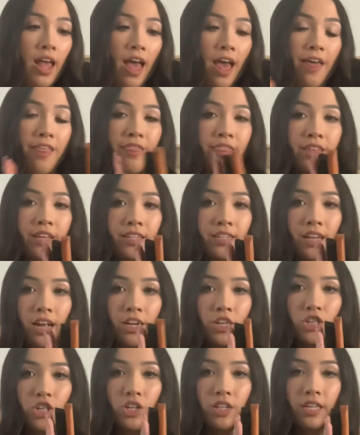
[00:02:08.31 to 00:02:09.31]
and this
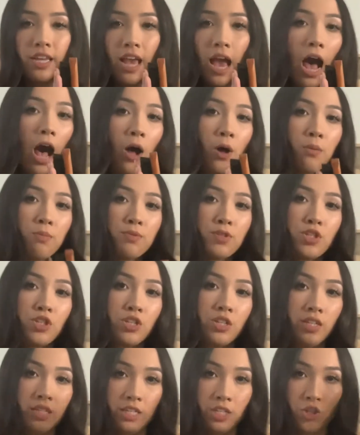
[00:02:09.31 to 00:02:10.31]
actually helps
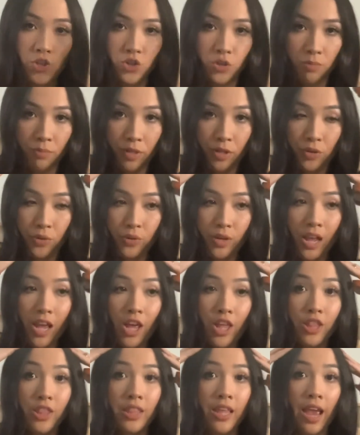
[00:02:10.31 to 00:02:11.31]
to distribute
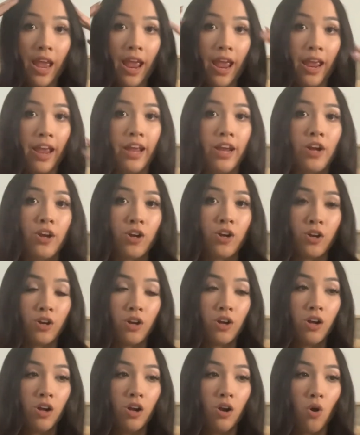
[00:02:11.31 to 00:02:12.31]
the
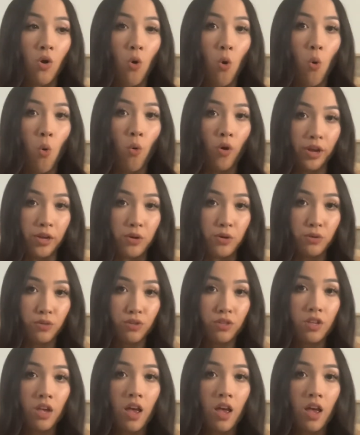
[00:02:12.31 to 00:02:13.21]
hair oils,